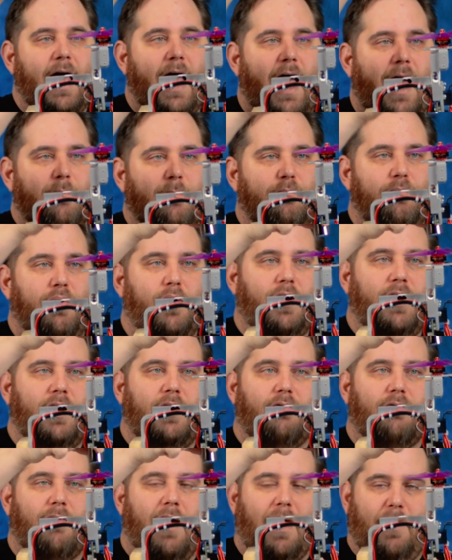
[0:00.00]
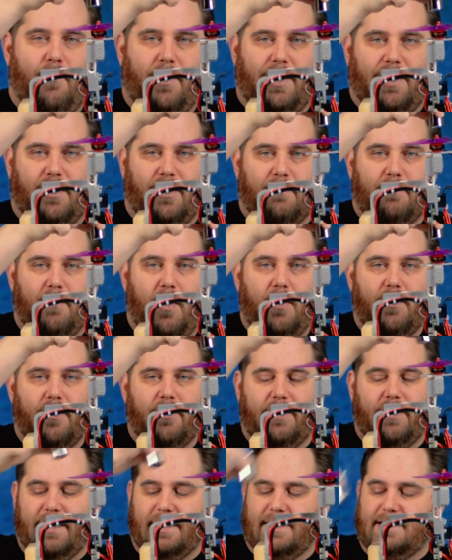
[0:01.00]
and put it right where your
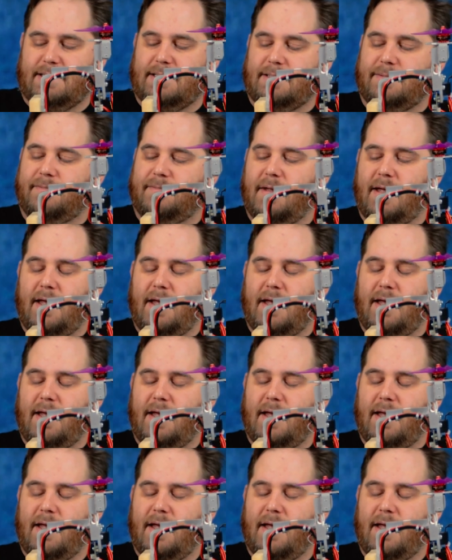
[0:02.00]
motor is.